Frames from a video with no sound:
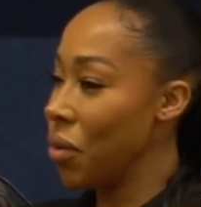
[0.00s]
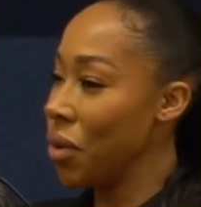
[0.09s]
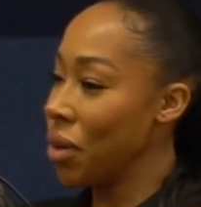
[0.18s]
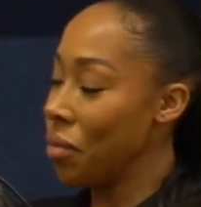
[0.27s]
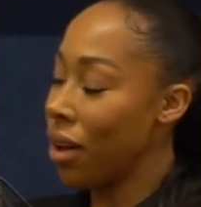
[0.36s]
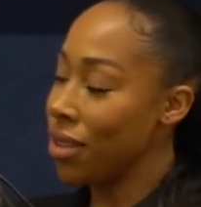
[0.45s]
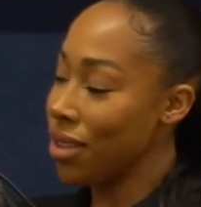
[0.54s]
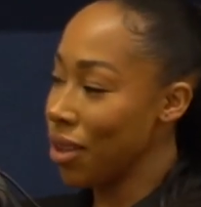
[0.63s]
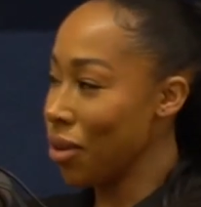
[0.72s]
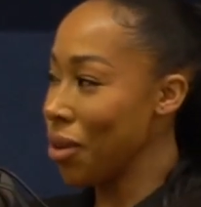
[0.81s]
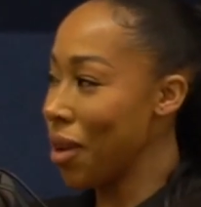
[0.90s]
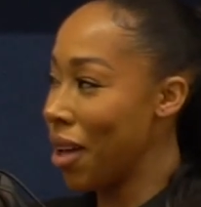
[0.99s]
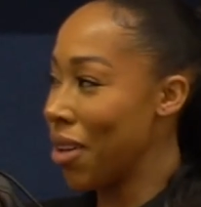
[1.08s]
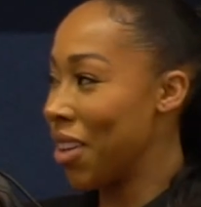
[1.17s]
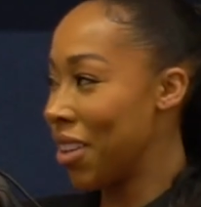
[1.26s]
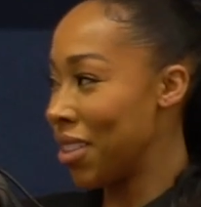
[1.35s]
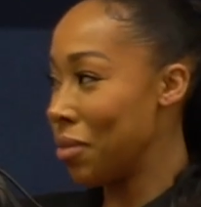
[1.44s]
We pass it through
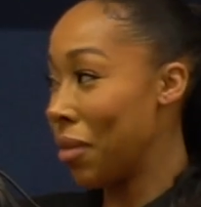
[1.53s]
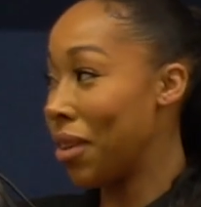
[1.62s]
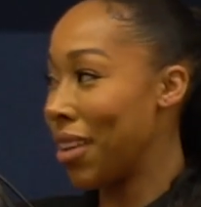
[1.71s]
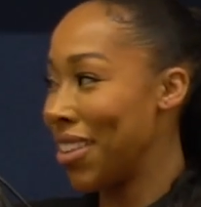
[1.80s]
our smart